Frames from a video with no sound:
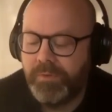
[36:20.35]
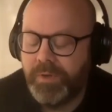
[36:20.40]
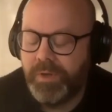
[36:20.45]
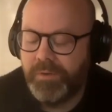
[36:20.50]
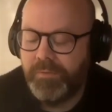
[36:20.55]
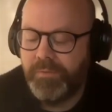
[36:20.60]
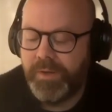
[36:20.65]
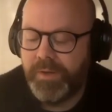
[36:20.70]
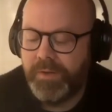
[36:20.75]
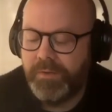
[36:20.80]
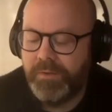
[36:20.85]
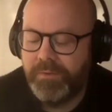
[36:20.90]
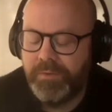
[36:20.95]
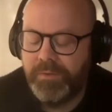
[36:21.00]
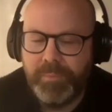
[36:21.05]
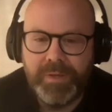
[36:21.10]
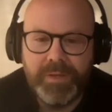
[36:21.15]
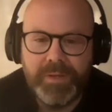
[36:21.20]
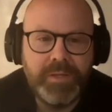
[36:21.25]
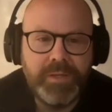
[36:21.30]
I've got a friend who's in
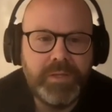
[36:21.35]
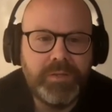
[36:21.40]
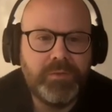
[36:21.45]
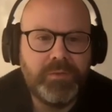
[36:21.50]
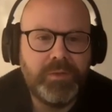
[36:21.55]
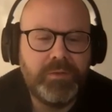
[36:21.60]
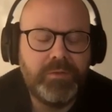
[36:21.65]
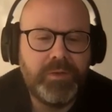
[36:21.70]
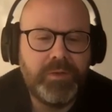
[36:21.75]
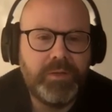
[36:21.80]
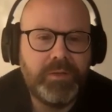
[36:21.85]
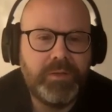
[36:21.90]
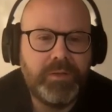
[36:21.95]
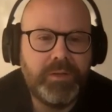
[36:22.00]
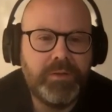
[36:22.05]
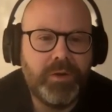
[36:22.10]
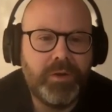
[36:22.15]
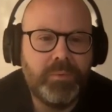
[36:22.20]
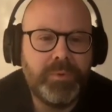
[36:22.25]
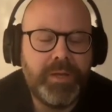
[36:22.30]
the Middle East, and he said he
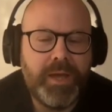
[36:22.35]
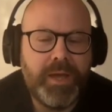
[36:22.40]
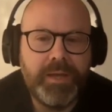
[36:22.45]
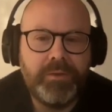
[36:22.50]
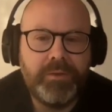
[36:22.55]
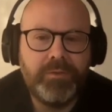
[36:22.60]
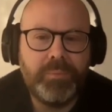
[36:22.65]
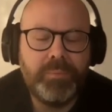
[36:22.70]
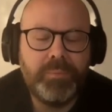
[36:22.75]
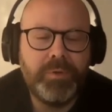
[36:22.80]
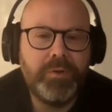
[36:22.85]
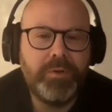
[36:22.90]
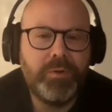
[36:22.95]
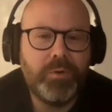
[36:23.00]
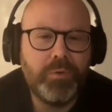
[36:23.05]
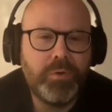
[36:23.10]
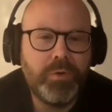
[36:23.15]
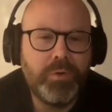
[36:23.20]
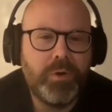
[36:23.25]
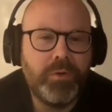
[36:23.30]
normally hangs up in
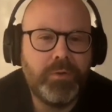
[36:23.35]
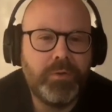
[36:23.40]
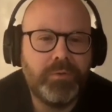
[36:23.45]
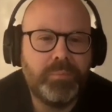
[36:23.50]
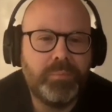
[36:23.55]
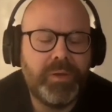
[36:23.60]
cold callers,